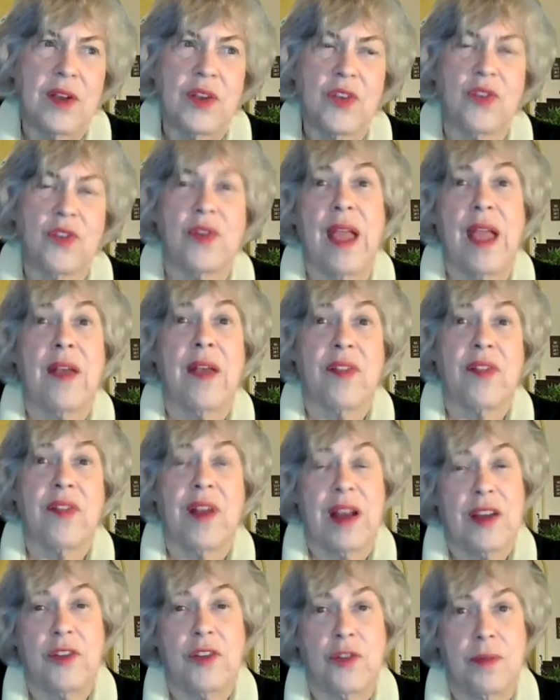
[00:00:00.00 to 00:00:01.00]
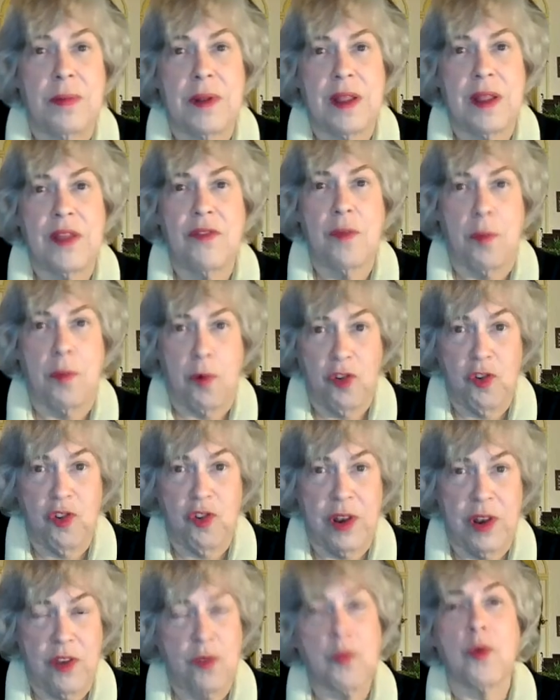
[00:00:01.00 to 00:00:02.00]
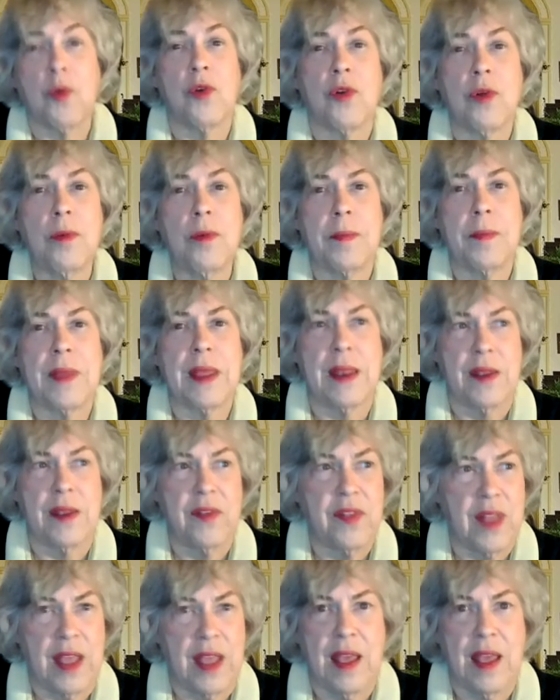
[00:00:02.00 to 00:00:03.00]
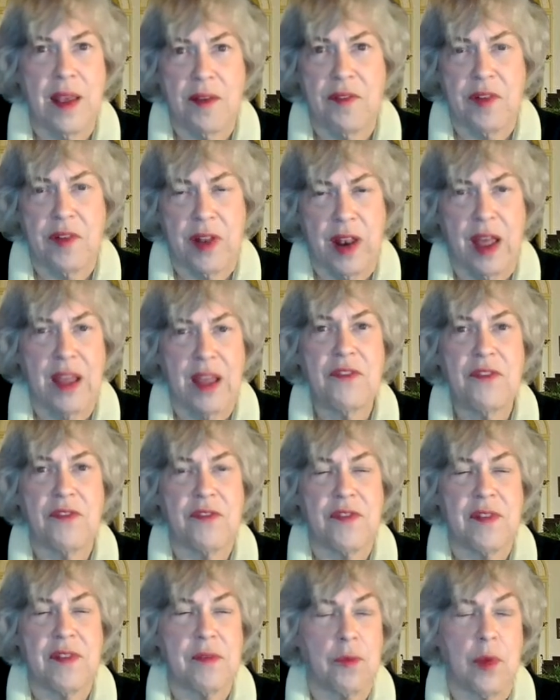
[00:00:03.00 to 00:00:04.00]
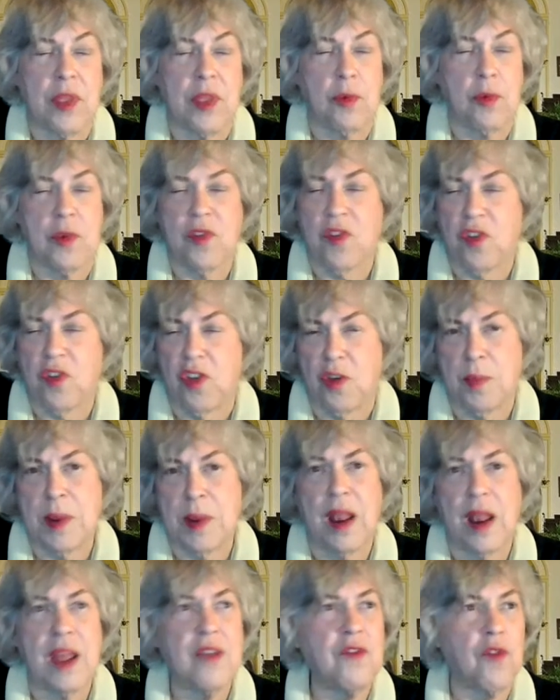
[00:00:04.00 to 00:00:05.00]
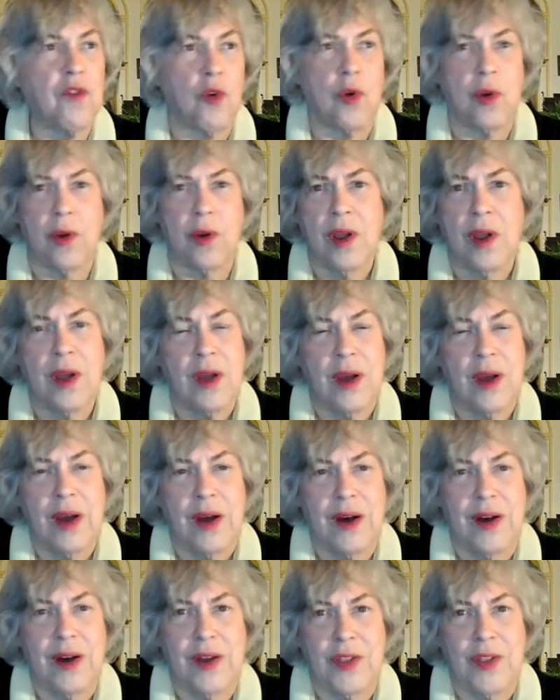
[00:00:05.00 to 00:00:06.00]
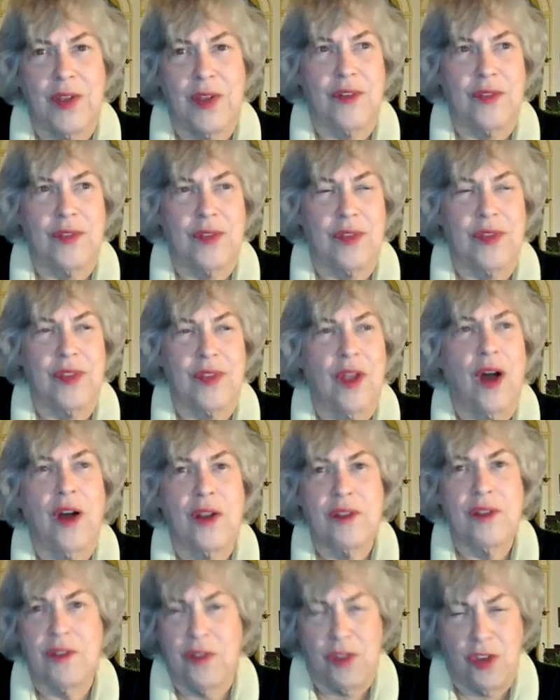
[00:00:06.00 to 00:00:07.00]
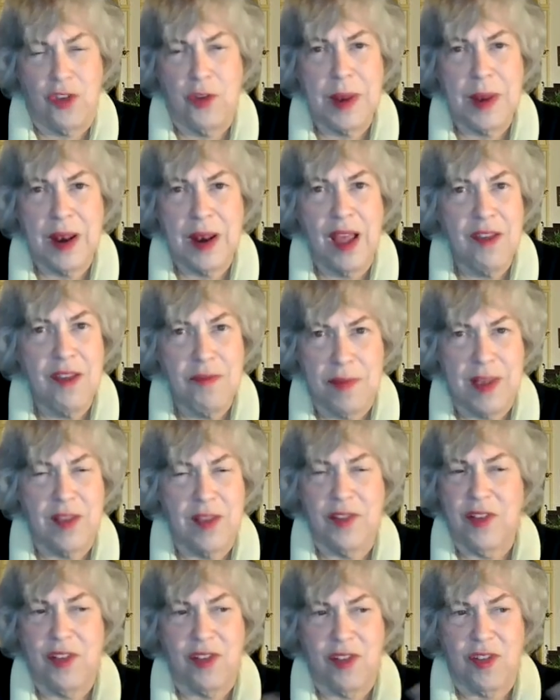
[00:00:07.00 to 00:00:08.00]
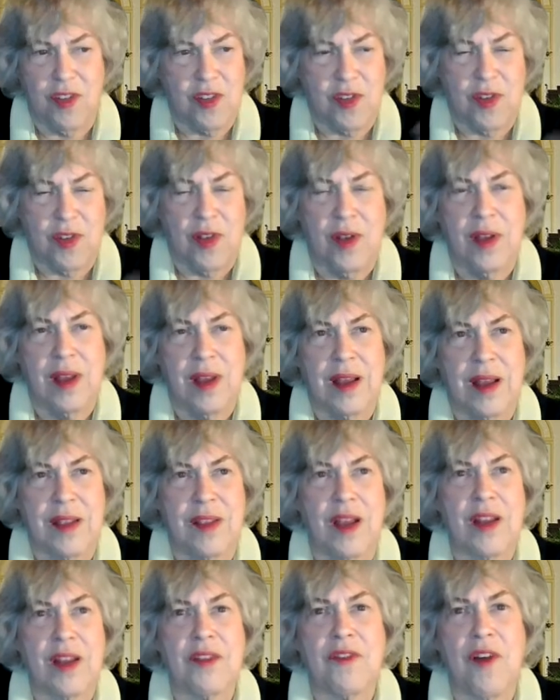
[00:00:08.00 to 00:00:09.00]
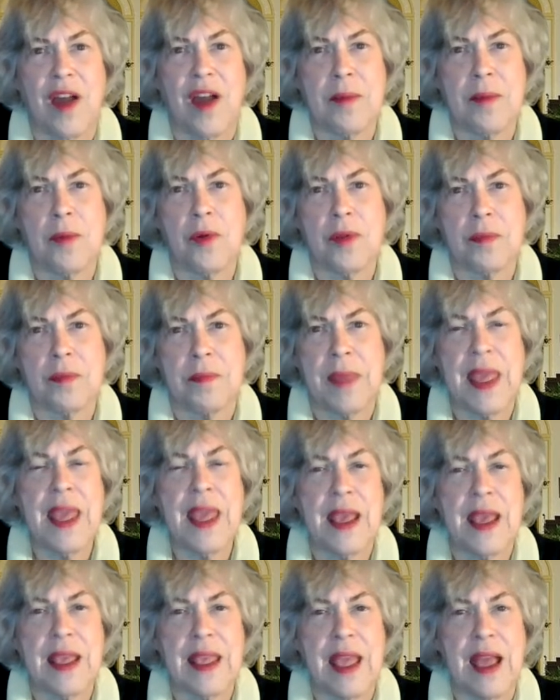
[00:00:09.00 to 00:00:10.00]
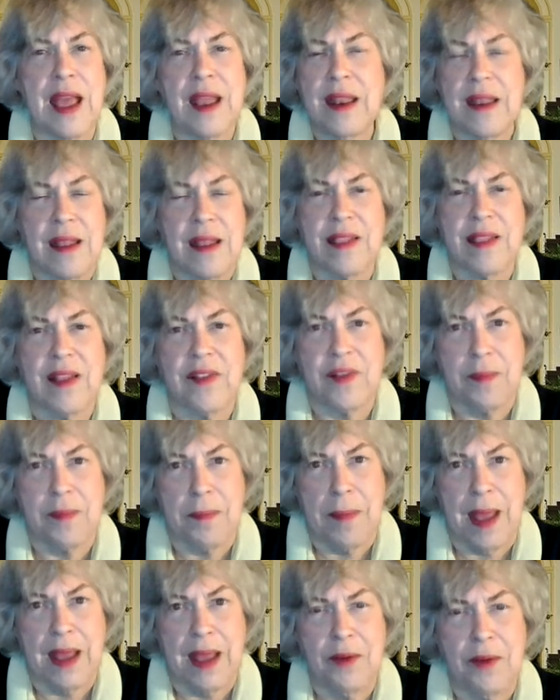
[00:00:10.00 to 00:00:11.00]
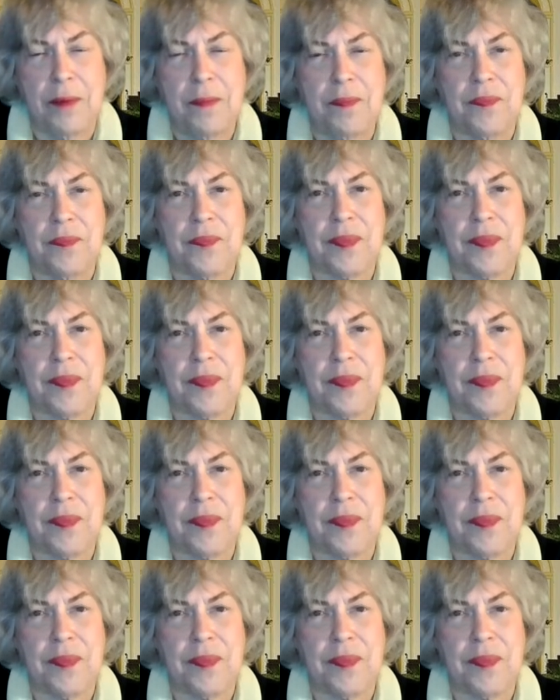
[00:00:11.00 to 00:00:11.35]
So yes, I do believe abortion is murder. It is taking of a life, whether it's a human life or a non-human life, because it's not a viable being yet, doesn't matter.